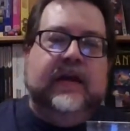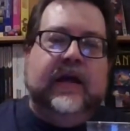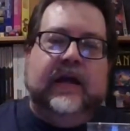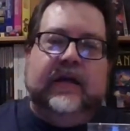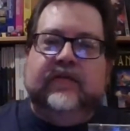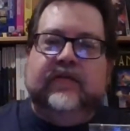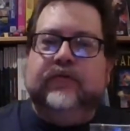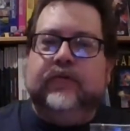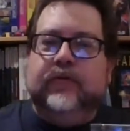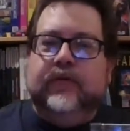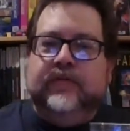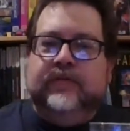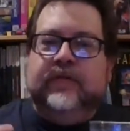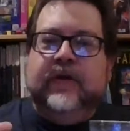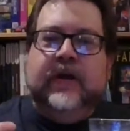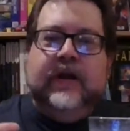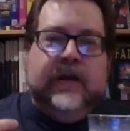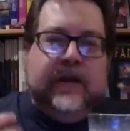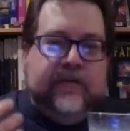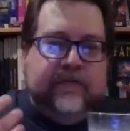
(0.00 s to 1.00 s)
that sort of
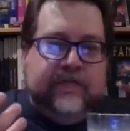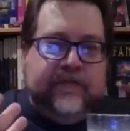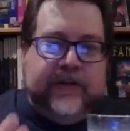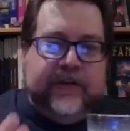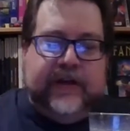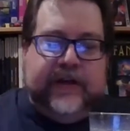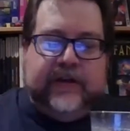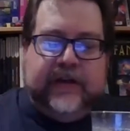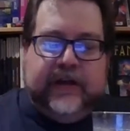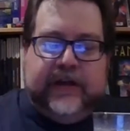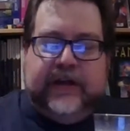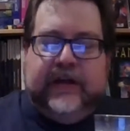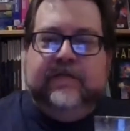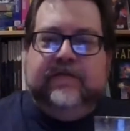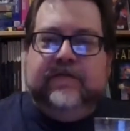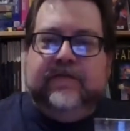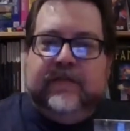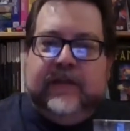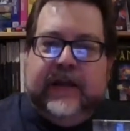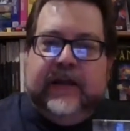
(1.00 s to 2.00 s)
vanilla-y
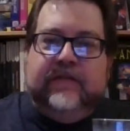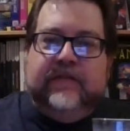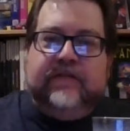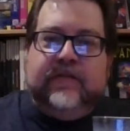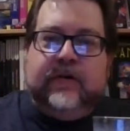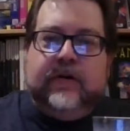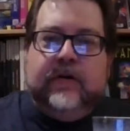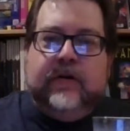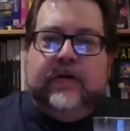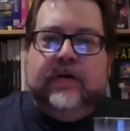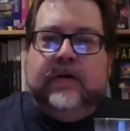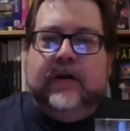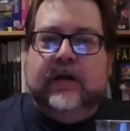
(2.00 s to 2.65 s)
flavor.